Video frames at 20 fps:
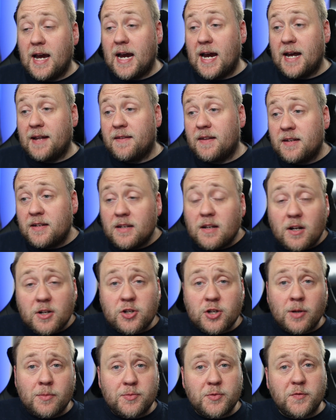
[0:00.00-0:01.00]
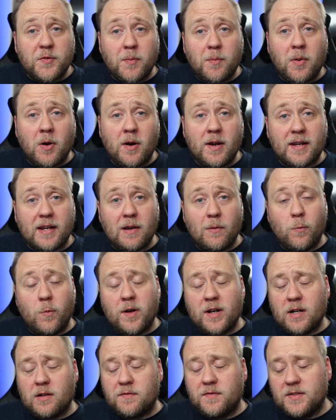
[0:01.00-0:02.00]
And then I jumped off the bike and
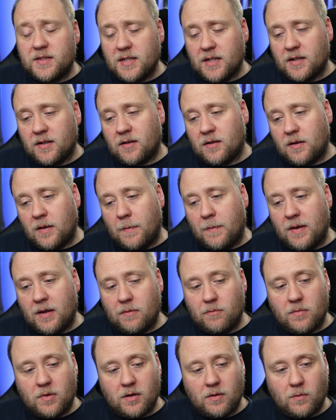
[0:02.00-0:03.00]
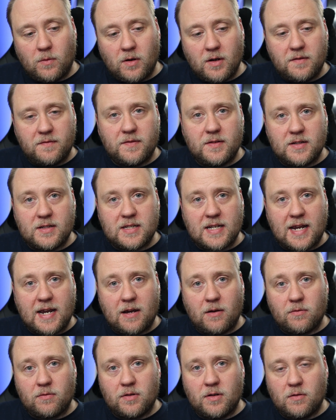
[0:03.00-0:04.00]
went out for dinner. I met my wife in
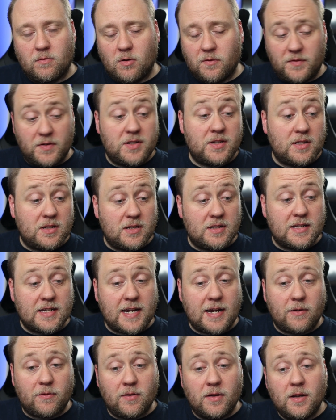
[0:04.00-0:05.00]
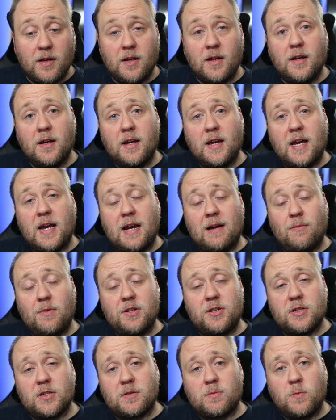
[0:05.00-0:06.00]
town. Her office is in town. and we
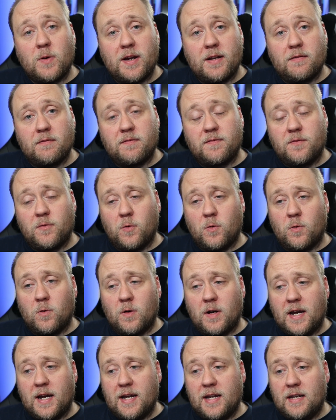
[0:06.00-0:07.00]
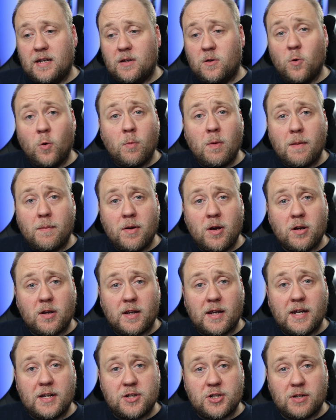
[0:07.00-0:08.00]
just went for a gourmet burger
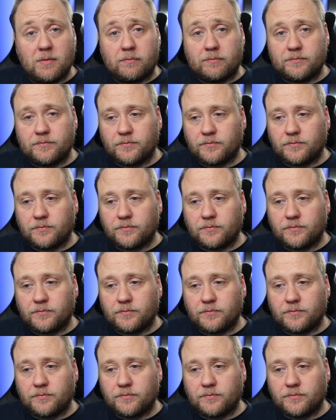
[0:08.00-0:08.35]
kitchen.